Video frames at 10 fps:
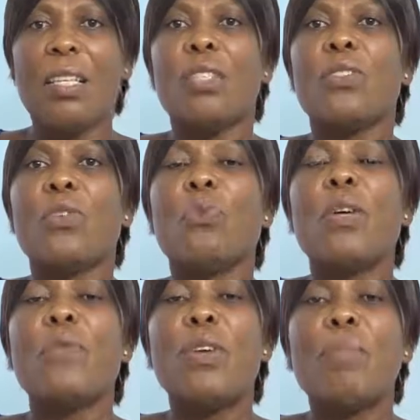So
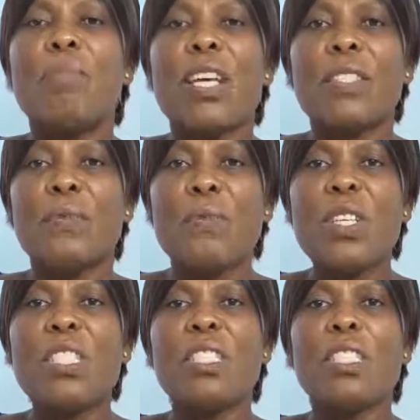when we
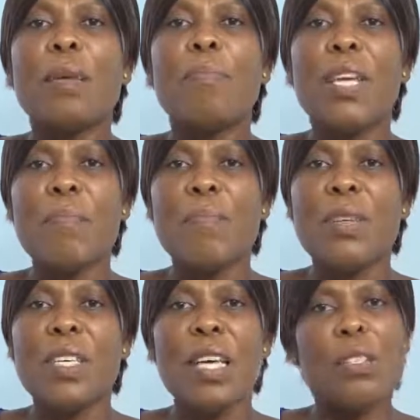breastfeed the baby
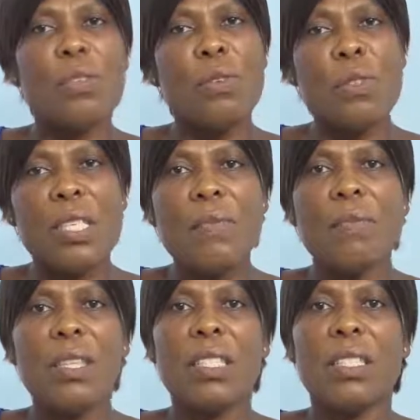
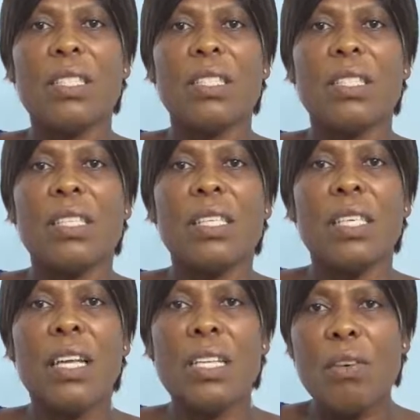exclusively
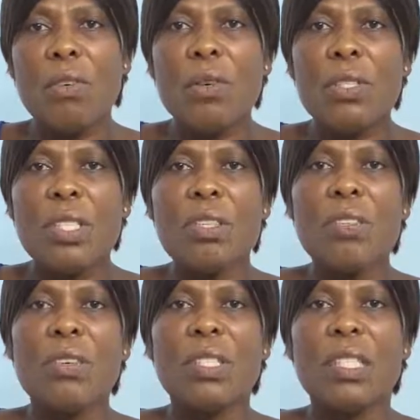and then
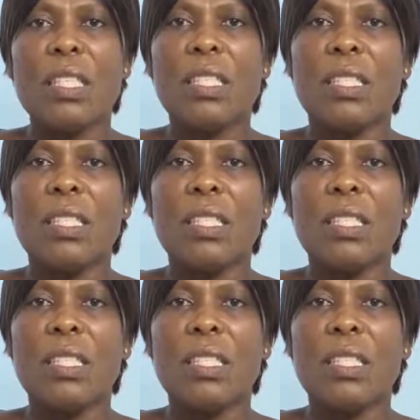continuously,